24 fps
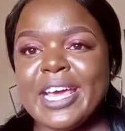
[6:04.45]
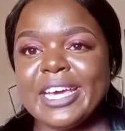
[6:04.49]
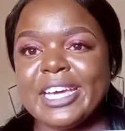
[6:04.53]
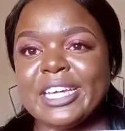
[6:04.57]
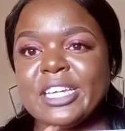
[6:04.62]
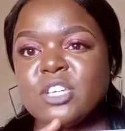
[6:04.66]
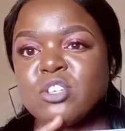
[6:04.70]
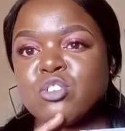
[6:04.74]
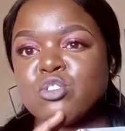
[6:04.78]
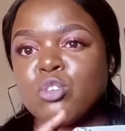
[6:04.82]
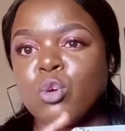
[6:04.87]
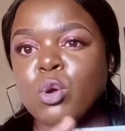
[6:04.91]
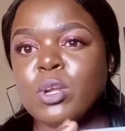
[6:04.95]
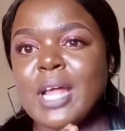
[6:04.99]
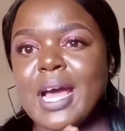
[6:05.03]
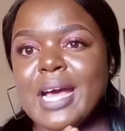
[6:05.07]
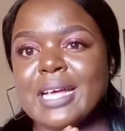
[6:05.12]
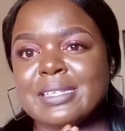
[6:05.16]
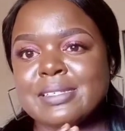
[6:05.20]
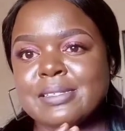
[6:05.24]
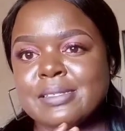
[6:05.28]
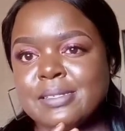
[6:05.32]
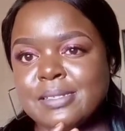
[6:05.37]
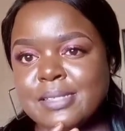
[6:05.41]
It is not
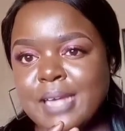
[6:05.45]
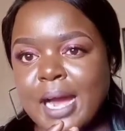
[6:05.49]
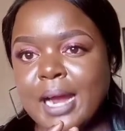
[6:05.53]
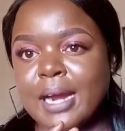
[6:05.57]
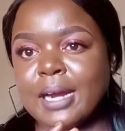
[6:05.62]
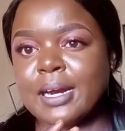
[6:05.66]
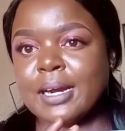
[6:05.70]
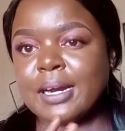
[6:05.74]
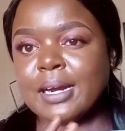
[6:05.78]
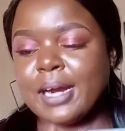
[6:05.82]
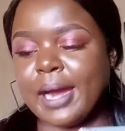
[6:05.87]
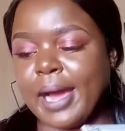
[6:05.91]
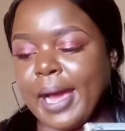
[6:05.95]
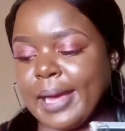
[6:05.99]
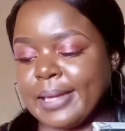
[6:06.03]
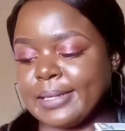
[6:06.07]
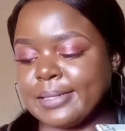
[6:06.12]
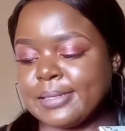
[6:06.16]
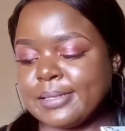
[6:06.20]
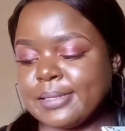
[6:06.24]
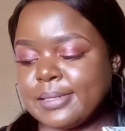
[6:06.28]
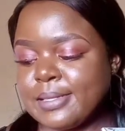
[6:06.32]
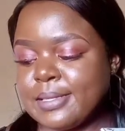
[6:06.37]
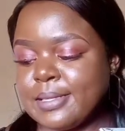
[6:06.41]
as dark
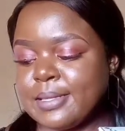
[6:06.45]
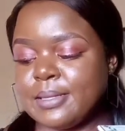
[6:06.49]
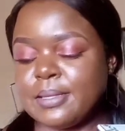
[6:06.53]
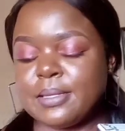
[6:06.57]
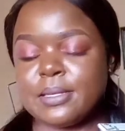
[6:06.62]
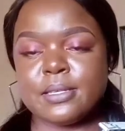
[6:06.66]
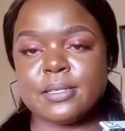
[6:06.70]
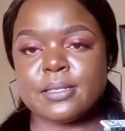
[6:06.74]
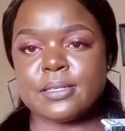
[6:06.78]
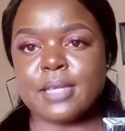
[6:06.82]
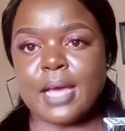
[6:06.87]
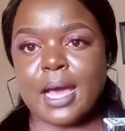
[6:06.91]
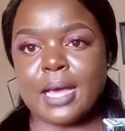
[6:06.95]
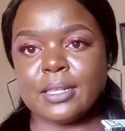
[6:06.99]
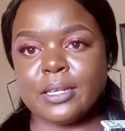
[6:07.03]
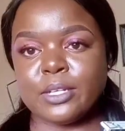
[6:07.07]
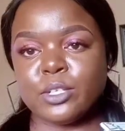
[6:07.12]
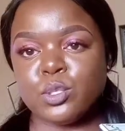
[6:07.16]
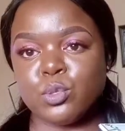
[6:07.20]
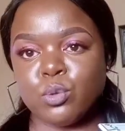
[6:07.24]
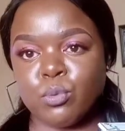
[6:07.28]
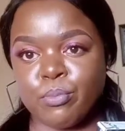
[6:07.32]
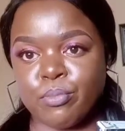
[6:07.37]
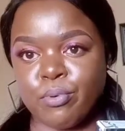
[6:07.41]
as these other
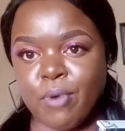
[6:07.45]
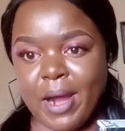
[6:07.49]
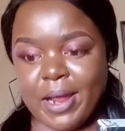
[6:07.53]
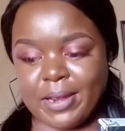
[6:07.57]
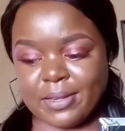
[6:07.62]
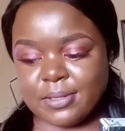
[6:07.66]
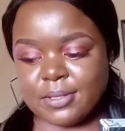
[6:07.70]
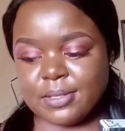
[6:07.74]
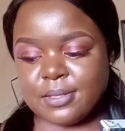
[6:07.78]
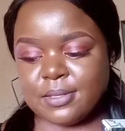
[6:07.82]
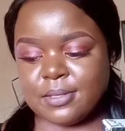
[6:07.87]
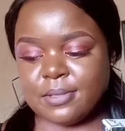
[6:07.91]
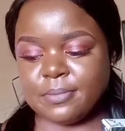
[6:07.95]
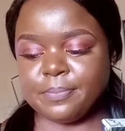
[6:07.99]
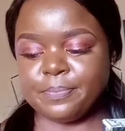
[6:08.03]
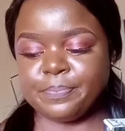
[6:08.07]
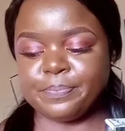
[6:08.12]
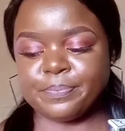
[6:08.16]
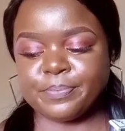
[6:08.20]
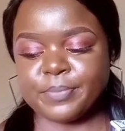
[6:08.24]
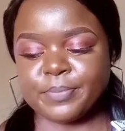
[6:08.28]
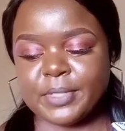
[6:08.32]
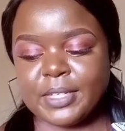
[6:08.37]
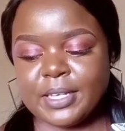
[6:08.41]
two brands.
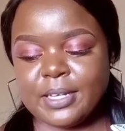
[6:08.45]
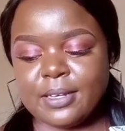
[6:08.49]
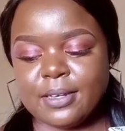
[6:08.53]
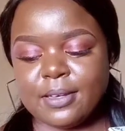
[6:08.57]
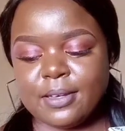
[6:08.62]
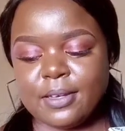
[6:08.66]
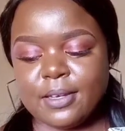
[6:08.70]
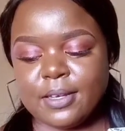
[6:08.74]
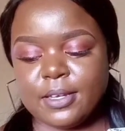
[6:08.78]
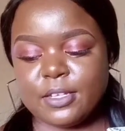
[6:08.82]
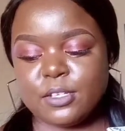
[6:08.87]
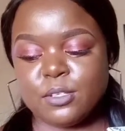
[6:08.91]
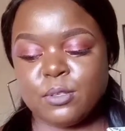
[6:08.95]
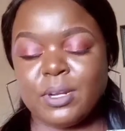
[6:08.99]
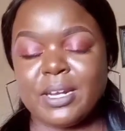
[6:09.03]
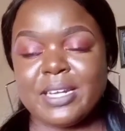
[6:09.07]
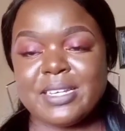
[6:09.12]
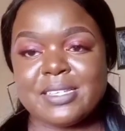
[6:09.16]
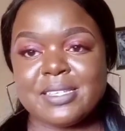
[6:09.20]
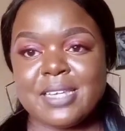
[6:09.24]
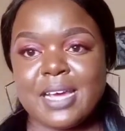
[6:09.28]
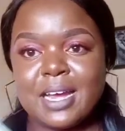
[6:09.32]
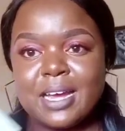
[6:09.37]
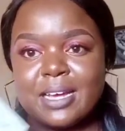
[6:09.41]
It's not
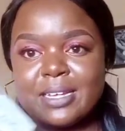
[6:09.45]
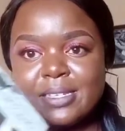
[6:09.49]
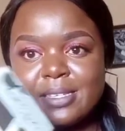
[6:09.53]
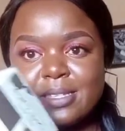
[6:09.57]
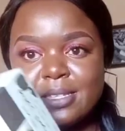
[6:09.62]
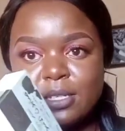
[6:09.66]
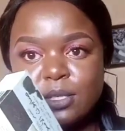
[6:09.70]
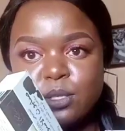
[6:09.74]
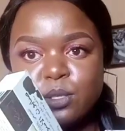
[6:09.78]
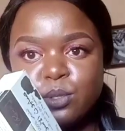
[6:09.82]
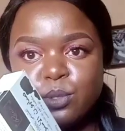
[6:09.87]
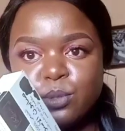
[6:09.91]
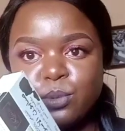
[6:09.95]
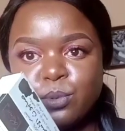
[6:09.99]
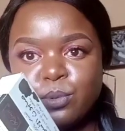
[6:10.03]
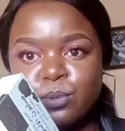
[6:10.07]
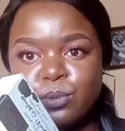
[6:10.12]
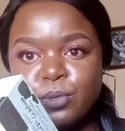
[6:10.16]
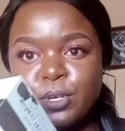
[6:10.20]
as dark as these two.